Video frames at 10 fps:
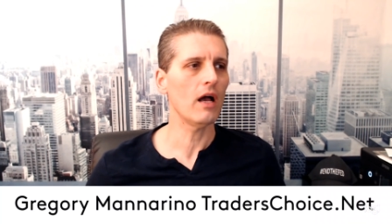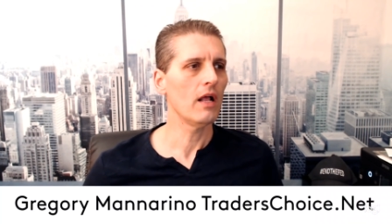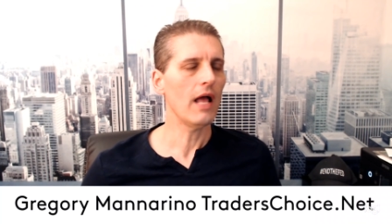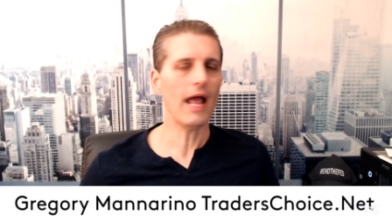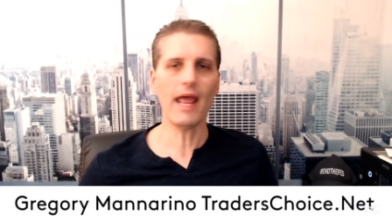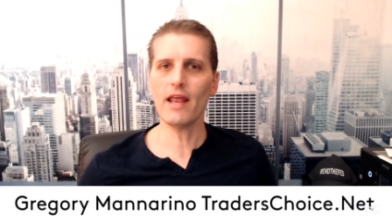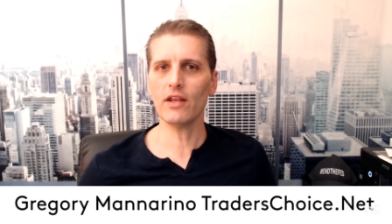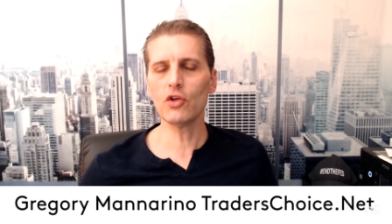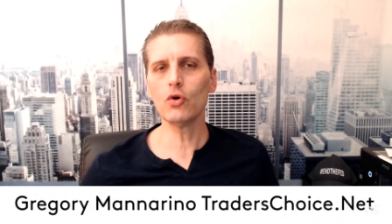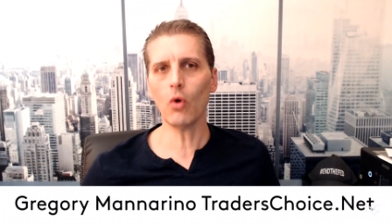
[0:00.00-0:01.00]
And
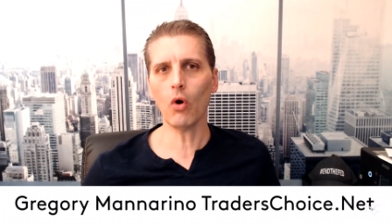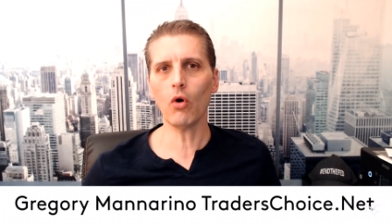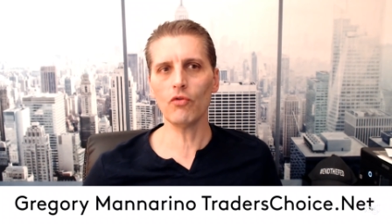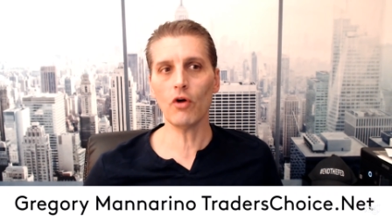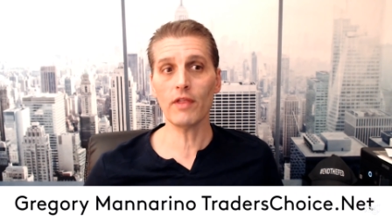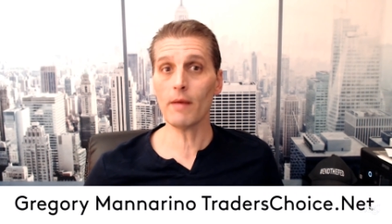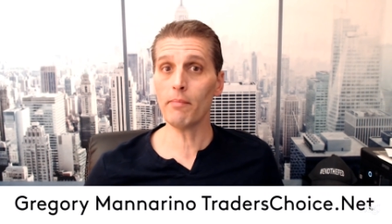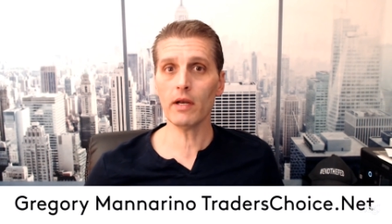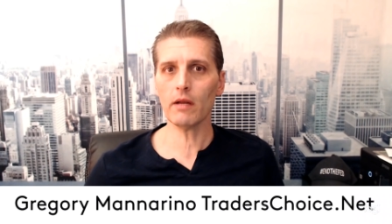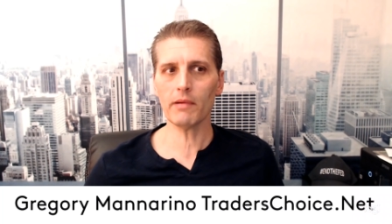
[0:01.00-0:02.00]
you all know that.
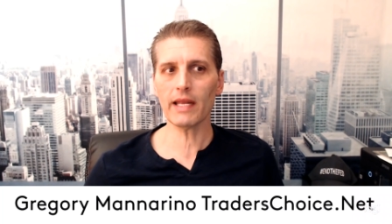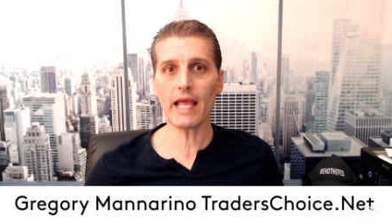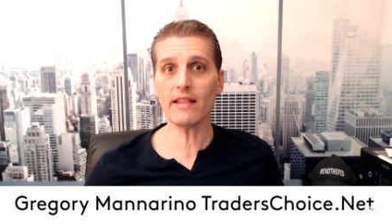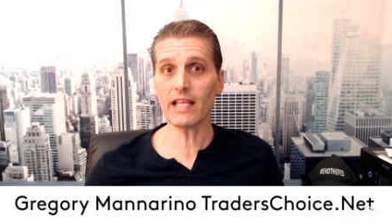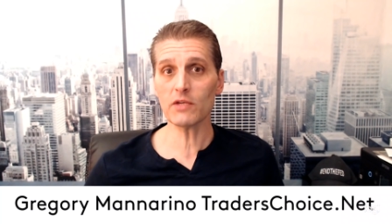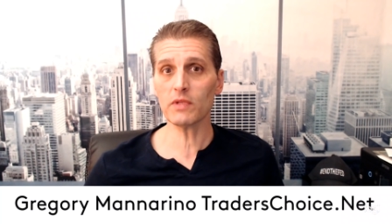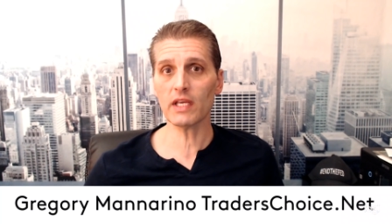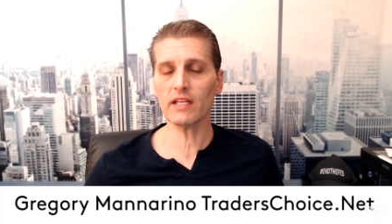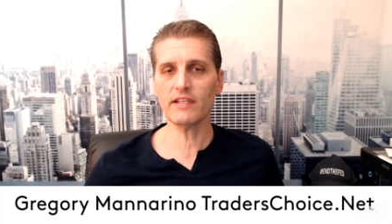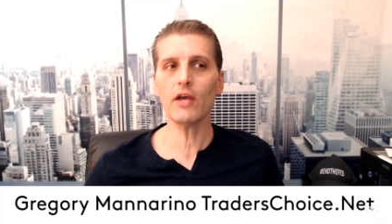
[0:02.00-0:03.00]
But, but again, that's what they're going to tell you.